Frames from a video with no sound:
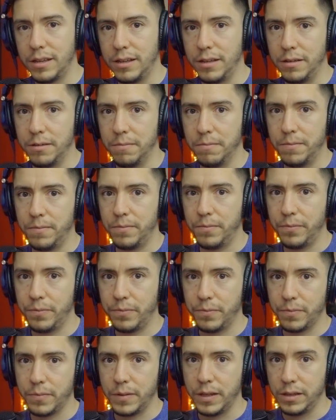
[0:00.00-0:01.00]
the
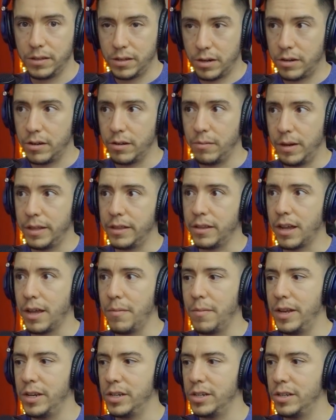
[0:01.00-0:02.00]
internal Blender
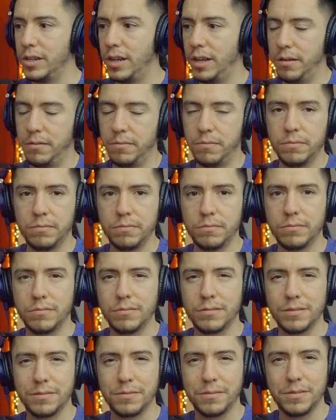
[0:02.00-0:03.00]
game engine,
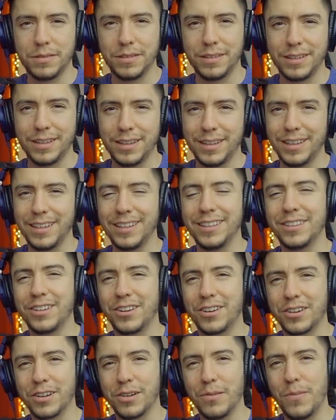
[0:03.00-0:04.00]

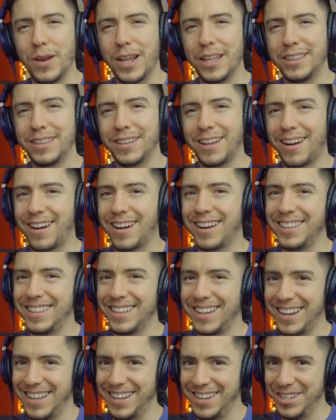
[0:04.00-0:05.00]
internal Blender
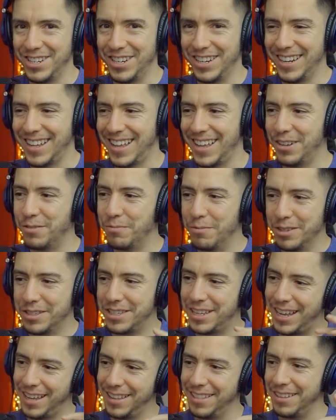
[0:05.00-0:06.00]
render engine. I
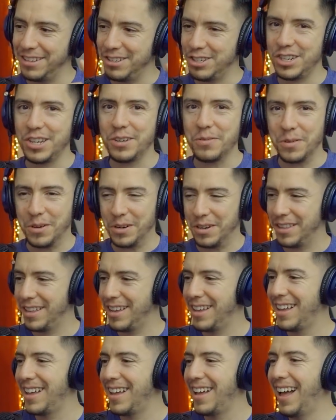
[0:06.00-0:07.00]
almost say the G word.
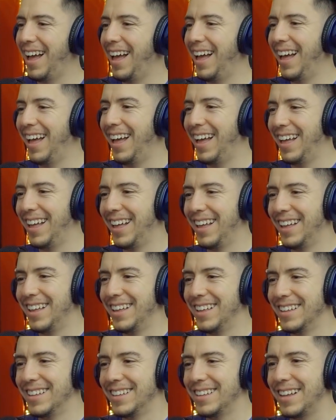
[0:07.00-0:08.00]

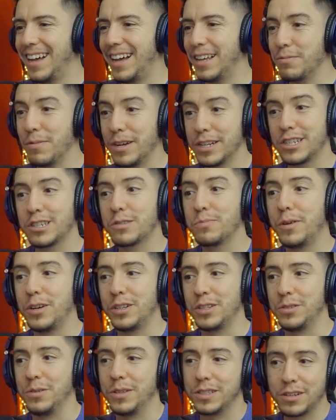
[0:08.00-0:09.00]
As much as
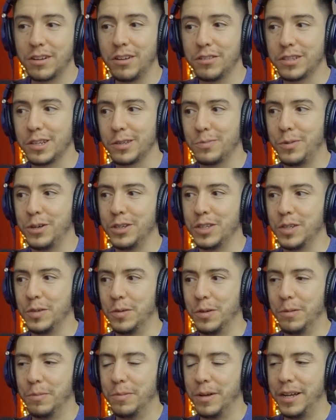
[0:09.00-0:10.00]
possible, as close as
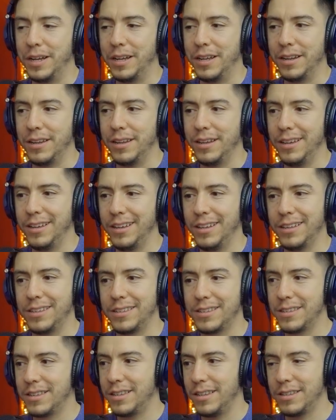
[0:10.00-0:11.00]
possible, but
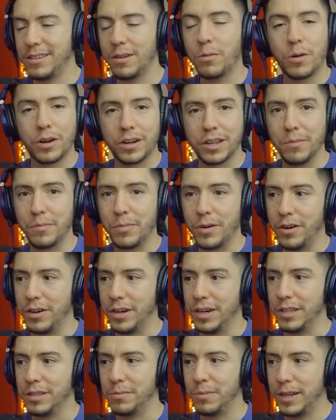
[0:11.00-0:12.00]
it's a work in
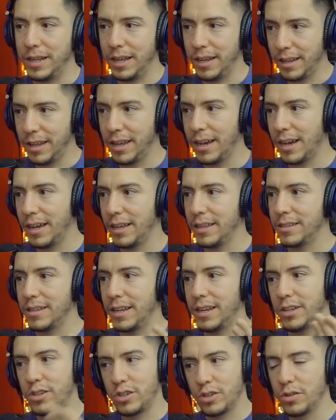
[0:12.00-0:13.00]
progress. But the idea is
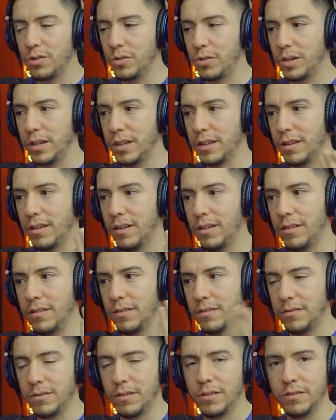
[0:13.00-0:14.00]
that it should do it
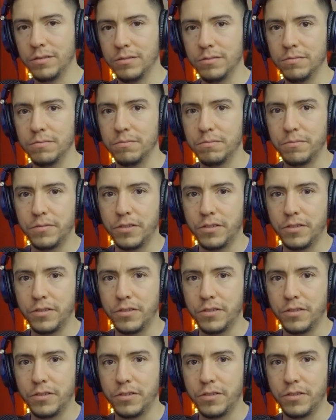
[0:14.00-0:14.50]
on